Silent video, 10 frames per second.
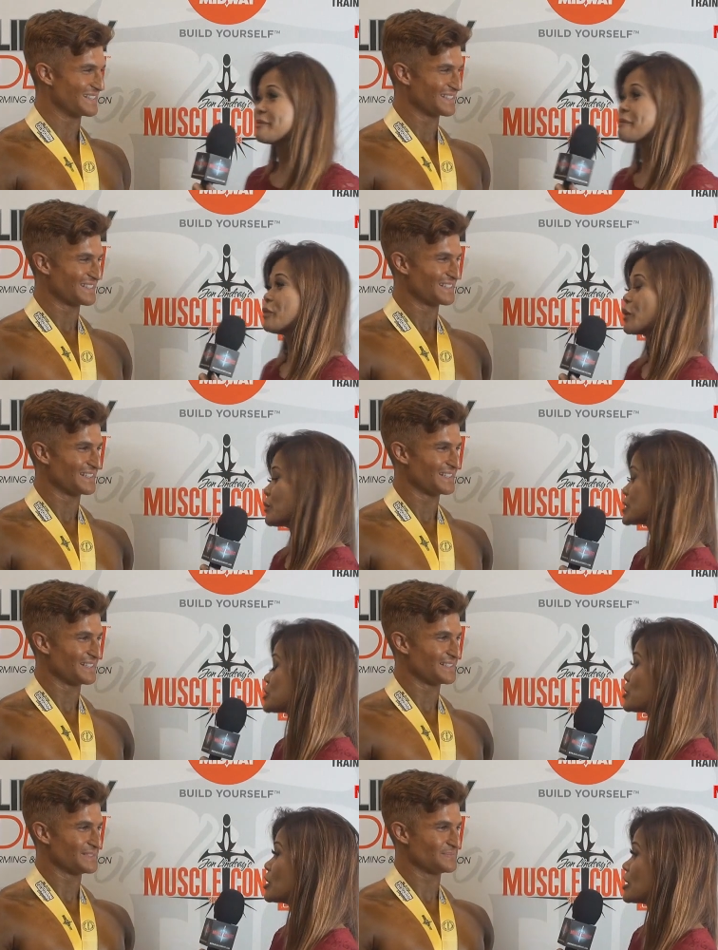Speaker 1: tipping point
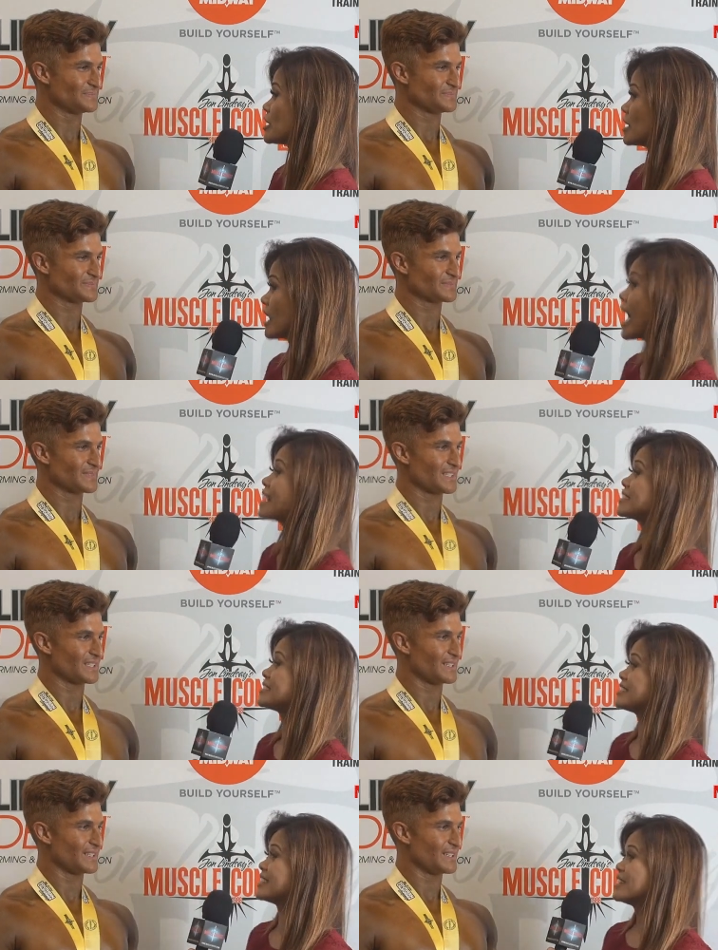was your
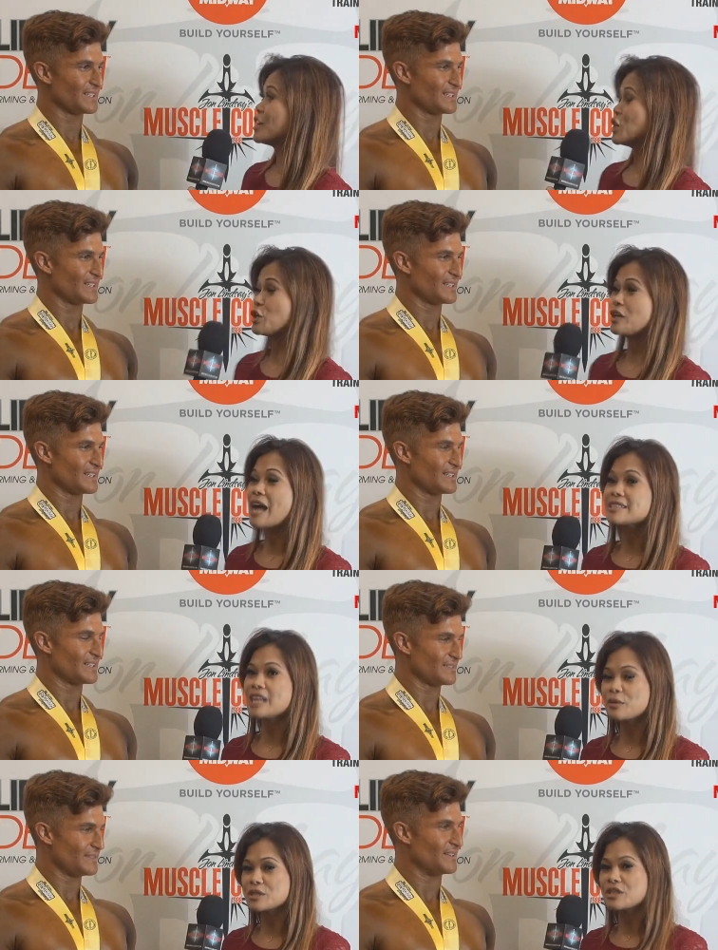lats. Your lats.
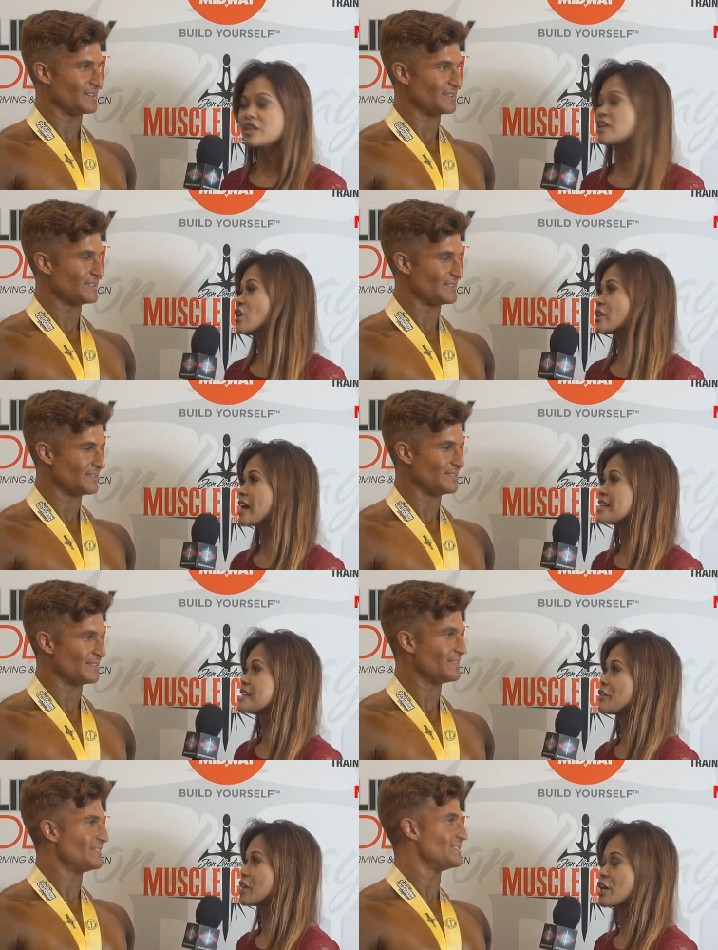I was looking at all the
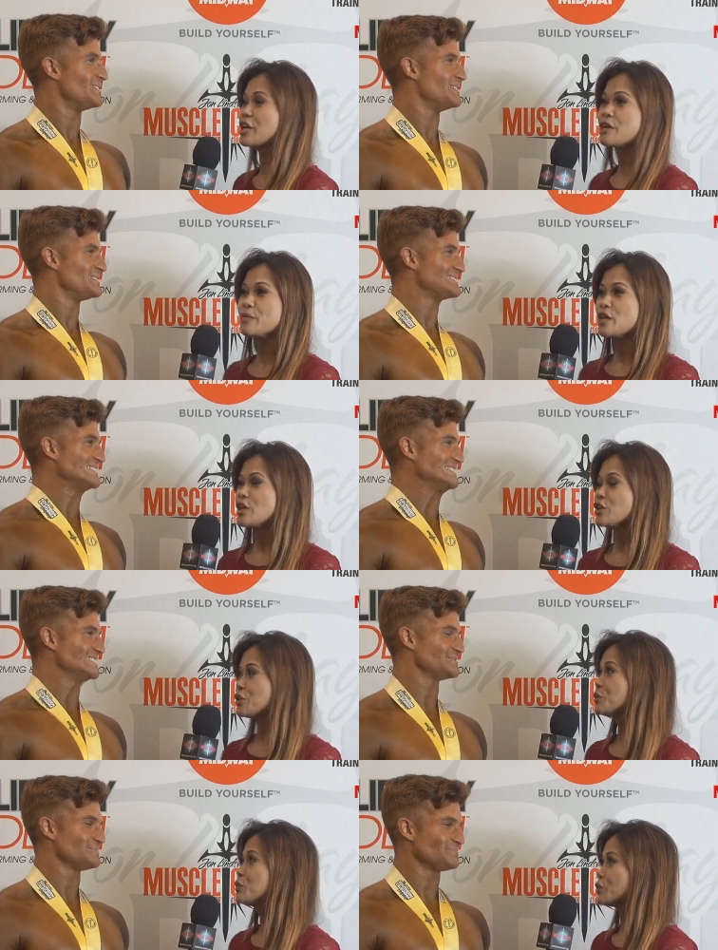guys out there.
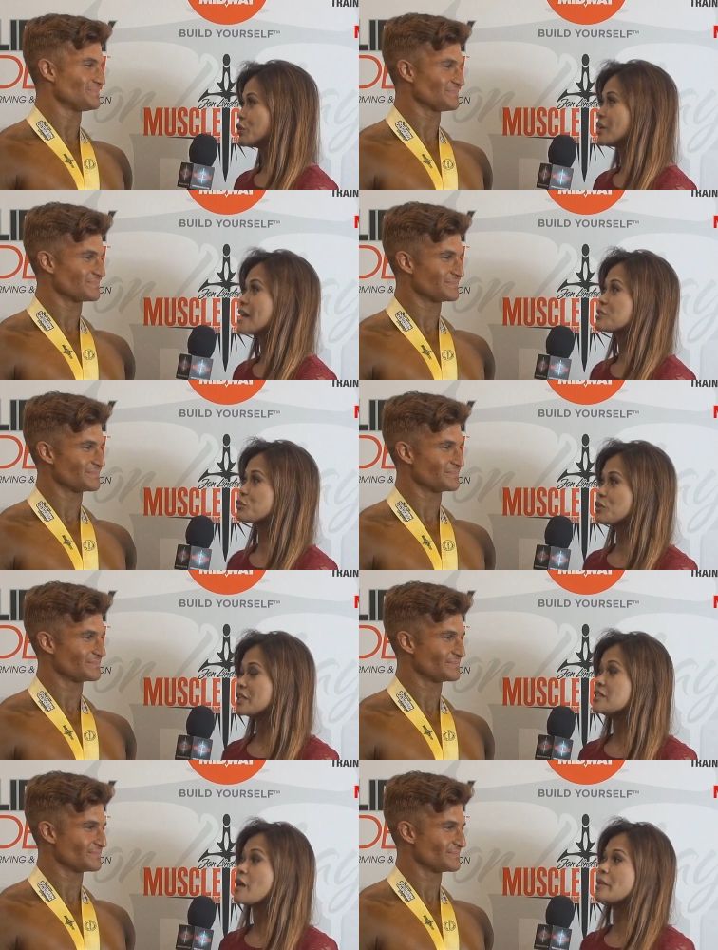You, your lats
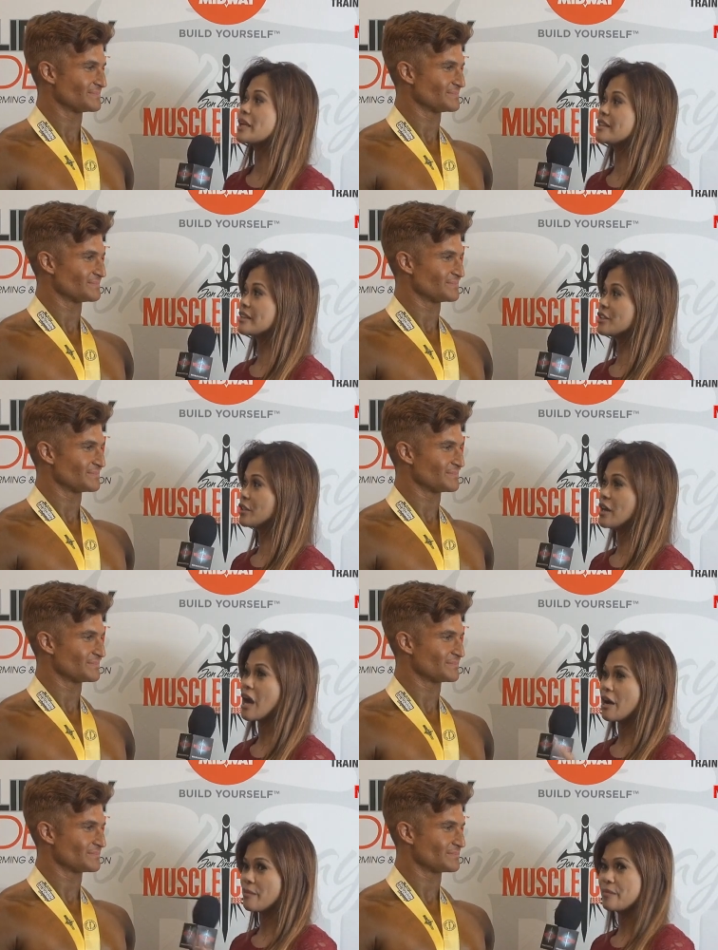really dominated the,
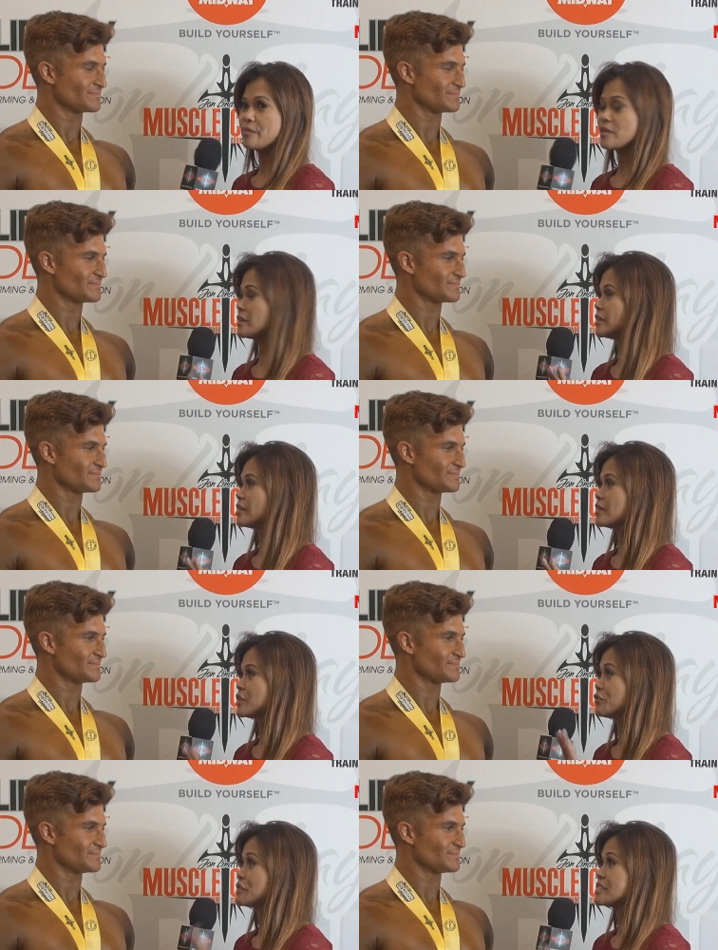uh, um, the
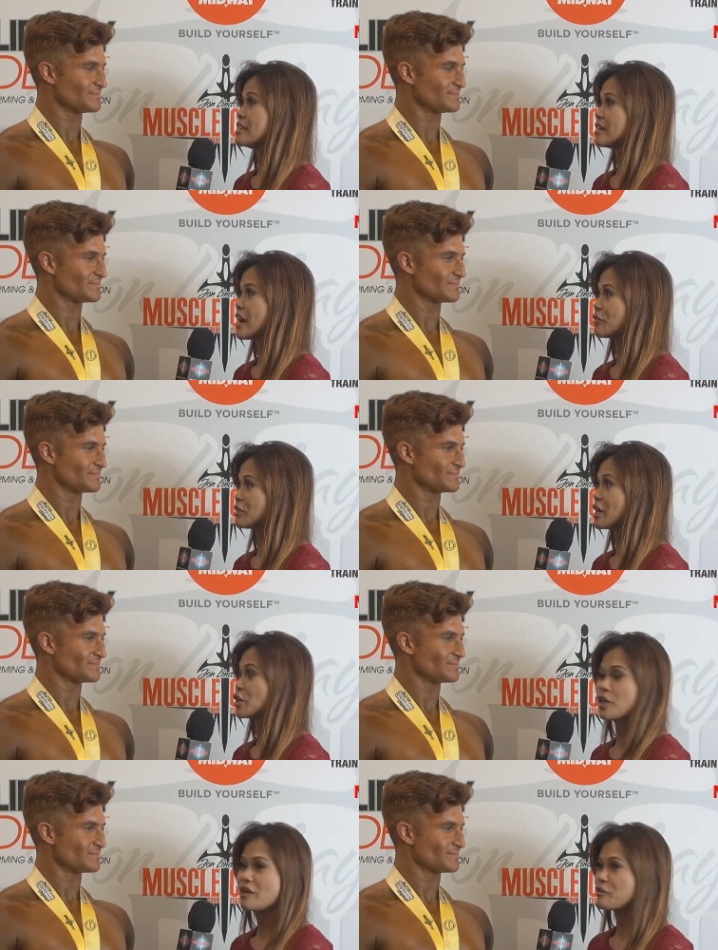the physique out
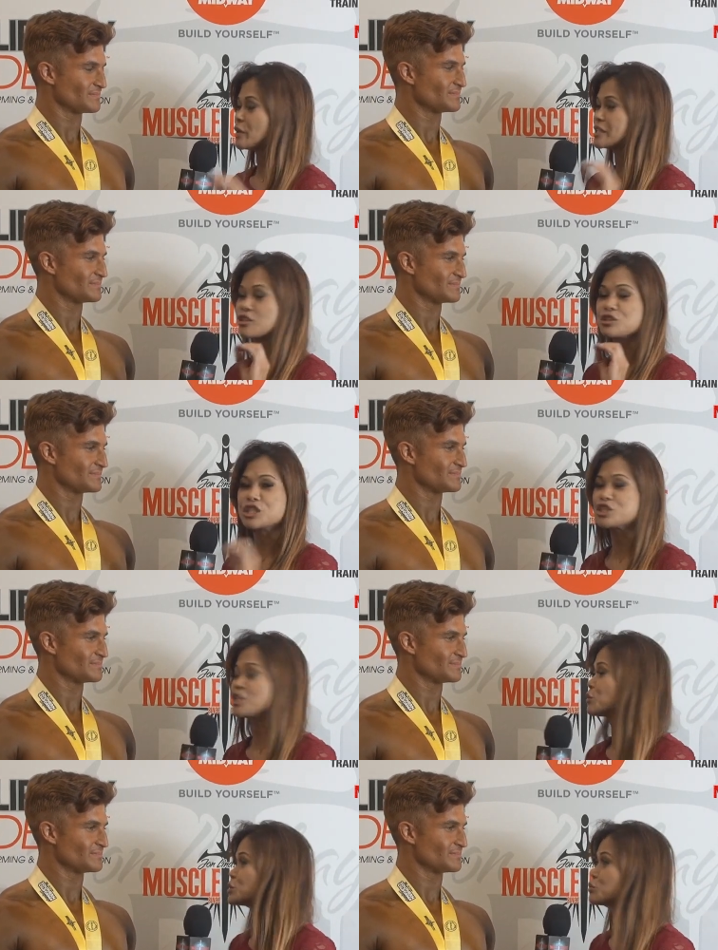there. Everybody's
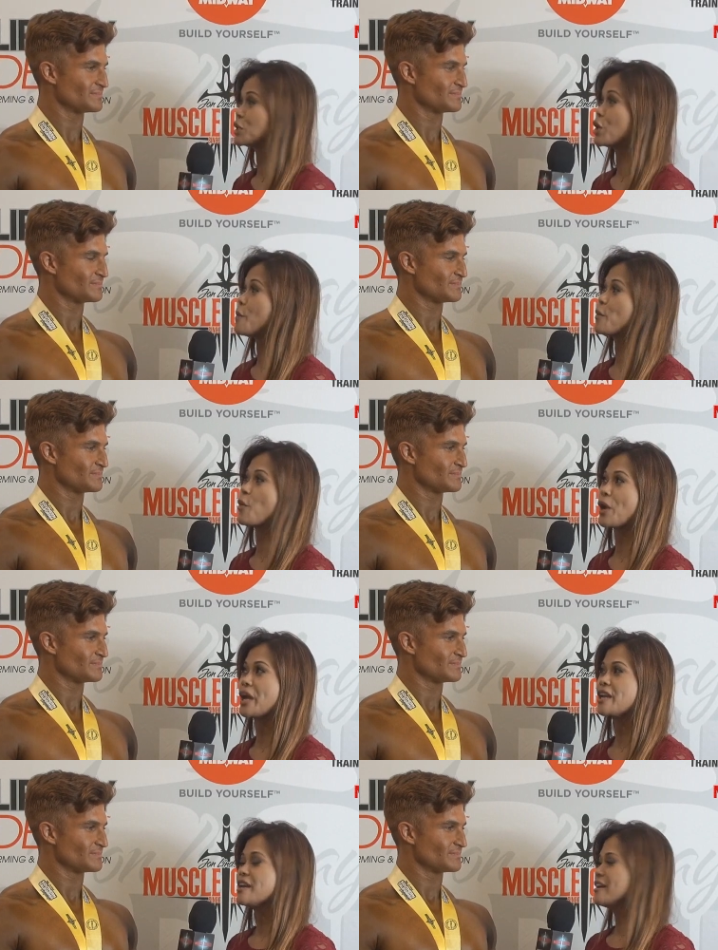conditioning was really on
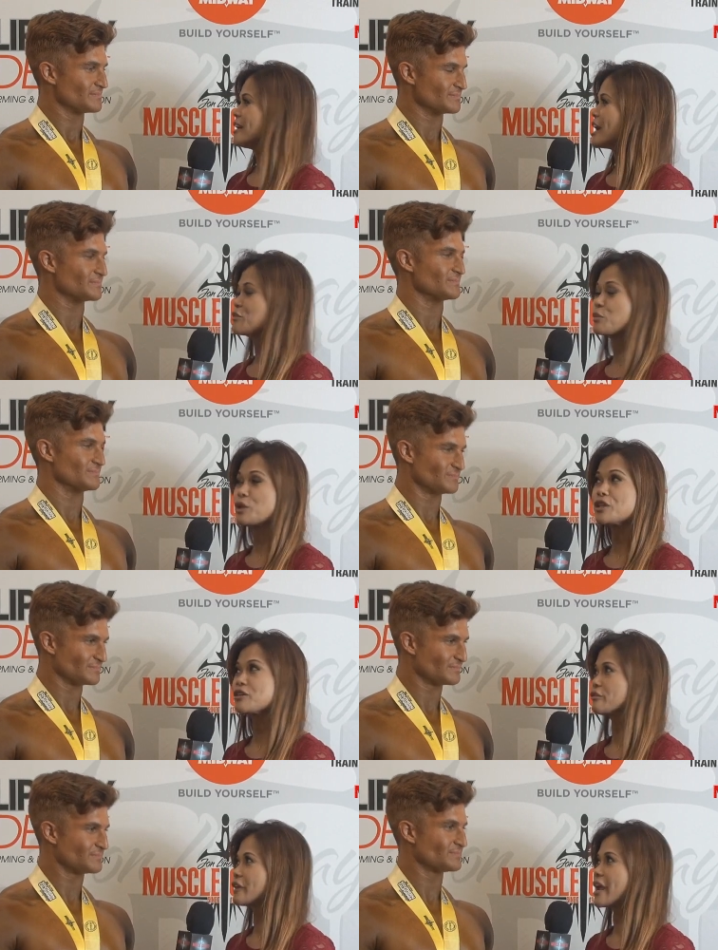point. Mm-hmm. Everyone
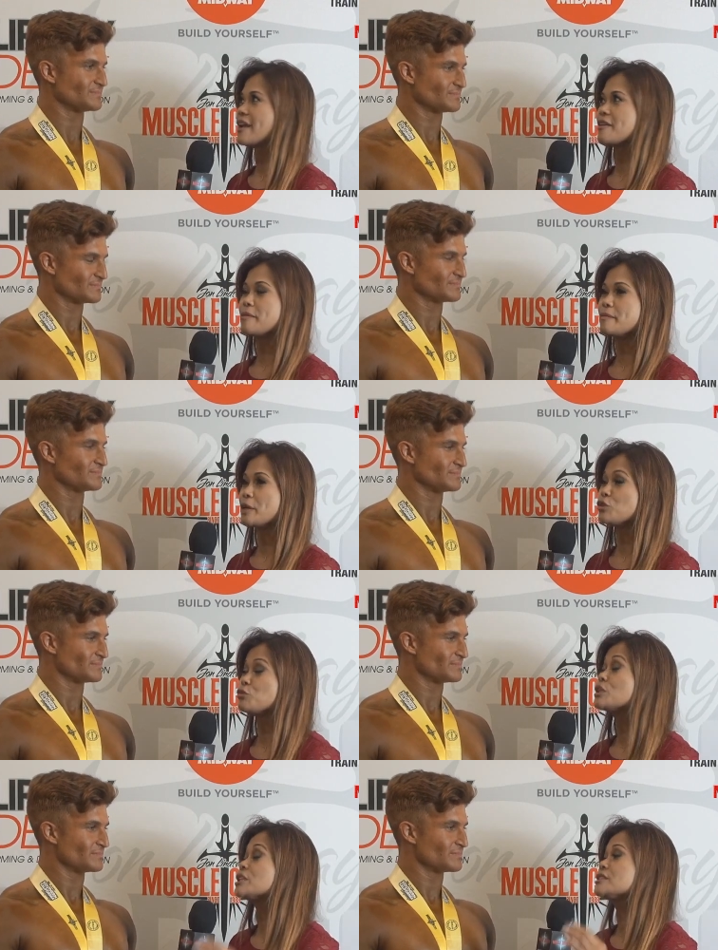looked great. I mean, but
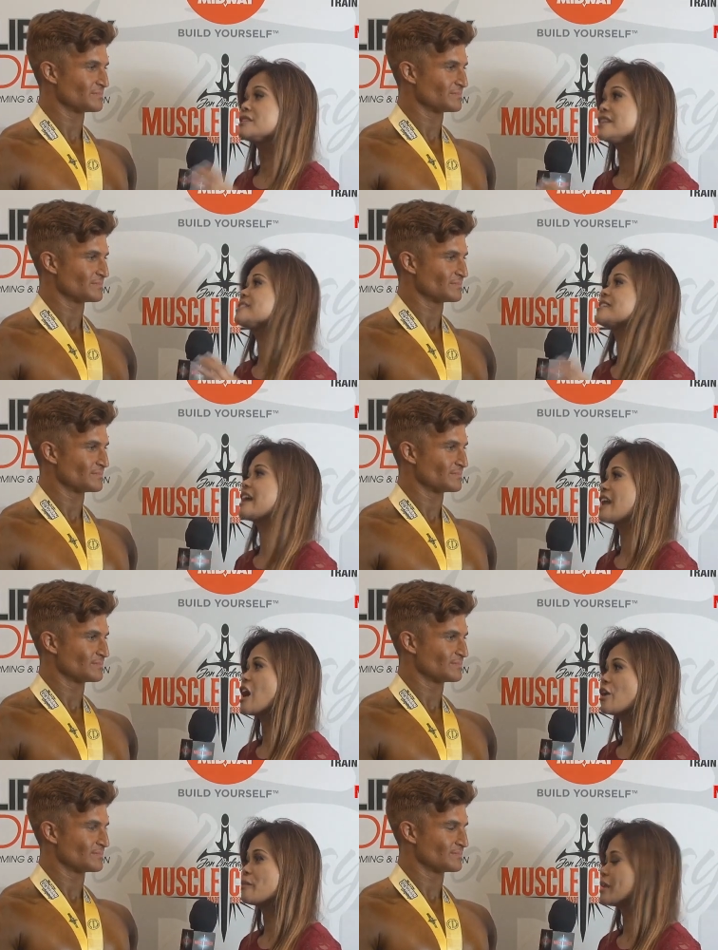you really did stand out. I